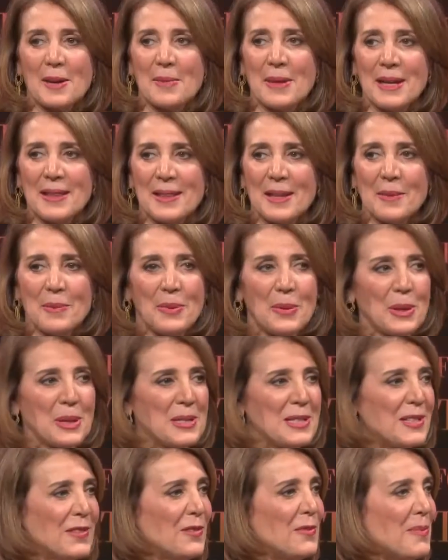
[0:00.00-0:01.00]
about the
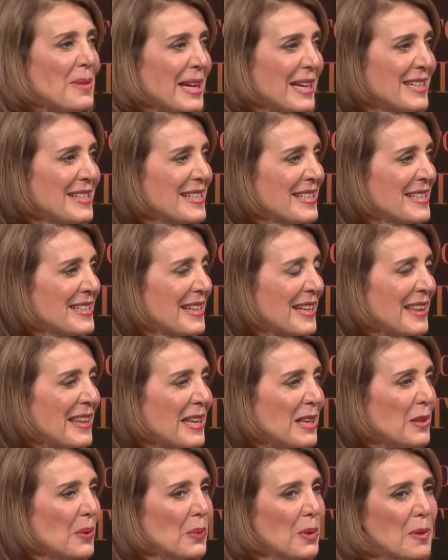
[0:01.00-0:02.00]
importance of mix, because I
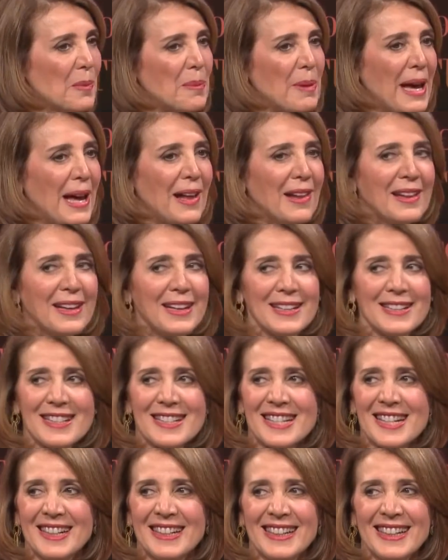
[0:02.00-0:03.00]
think the word balance
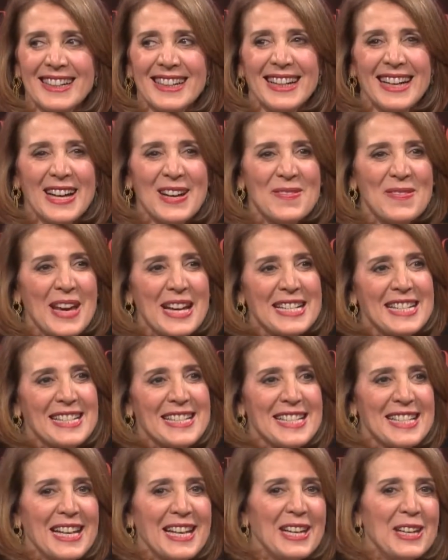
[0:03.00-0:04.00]
makes us
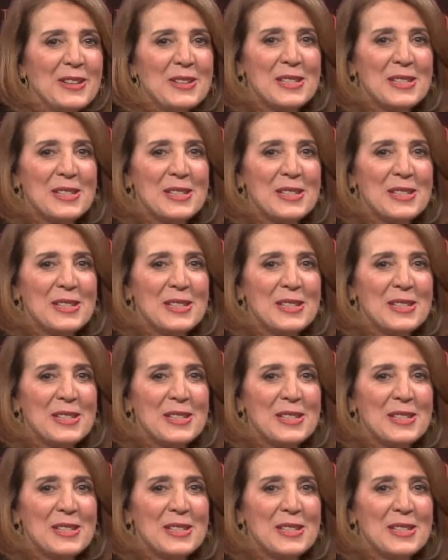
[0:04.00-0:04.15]
think you